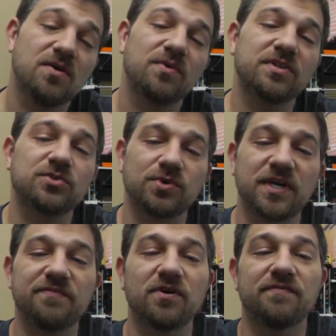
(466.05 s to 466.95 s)
With a
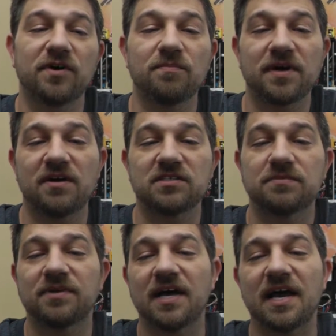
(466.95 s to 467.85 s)
24 volt power
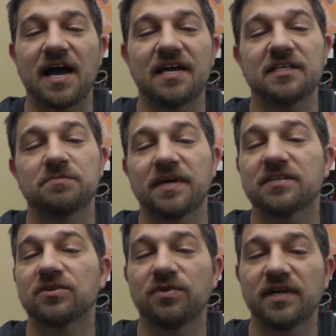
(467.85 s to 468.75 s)
supply, I'd
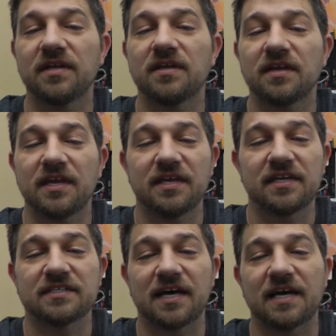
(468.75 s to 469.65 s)
expect a quick
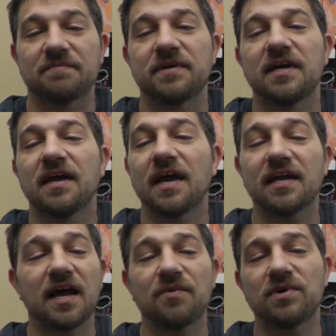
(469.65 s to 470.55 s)
heating time
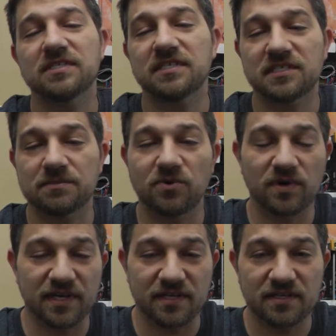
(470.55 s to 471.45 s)
and I wasn't
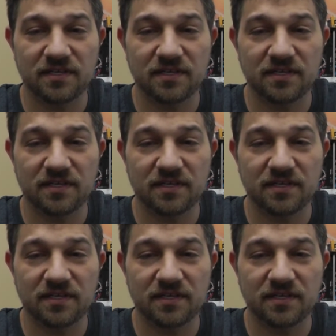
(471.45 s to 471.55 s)
disappointed.